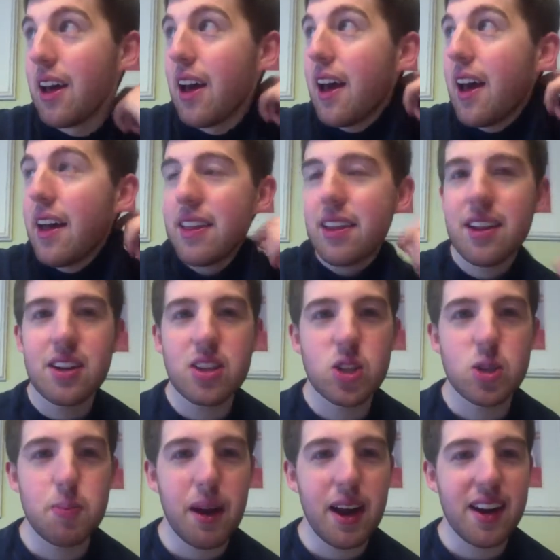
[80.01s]
And then
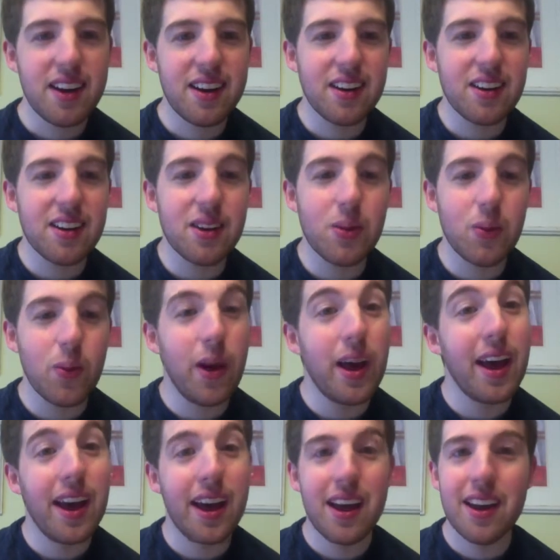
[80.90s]
especially
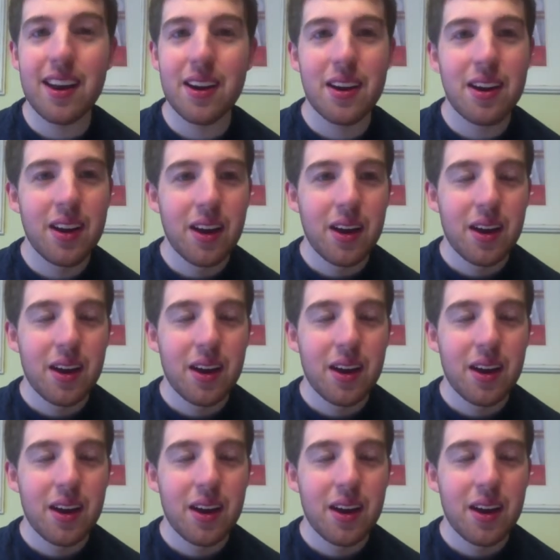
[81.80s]
when